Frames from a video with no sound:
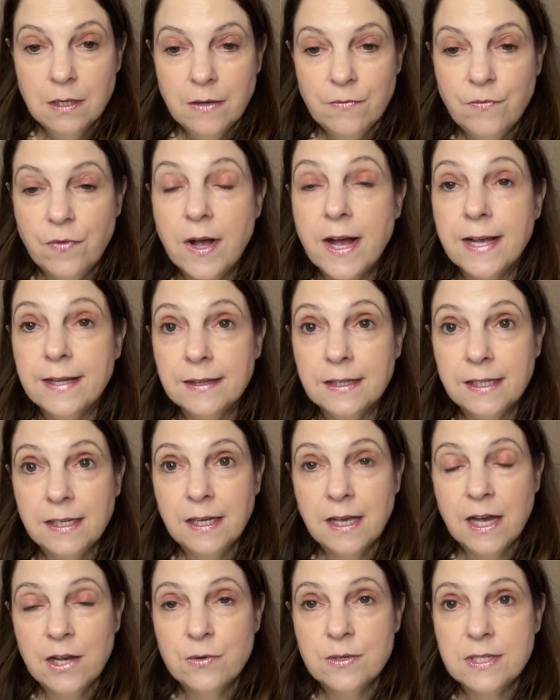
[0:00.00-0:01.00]
Finally,
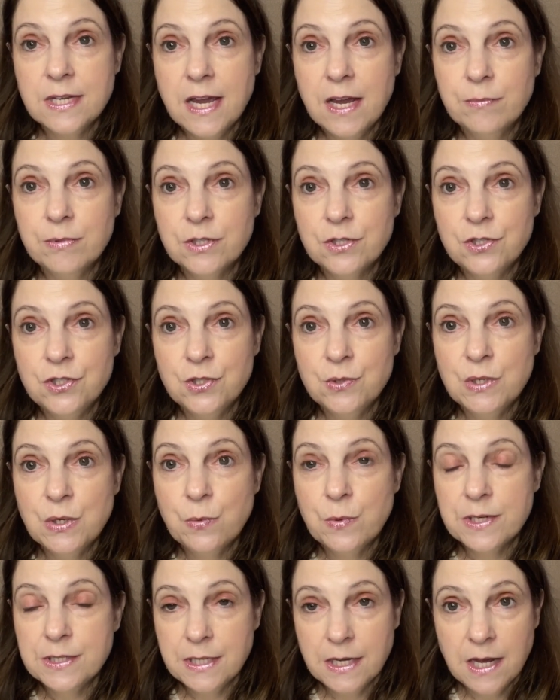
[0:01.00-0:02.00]
I was able to do it once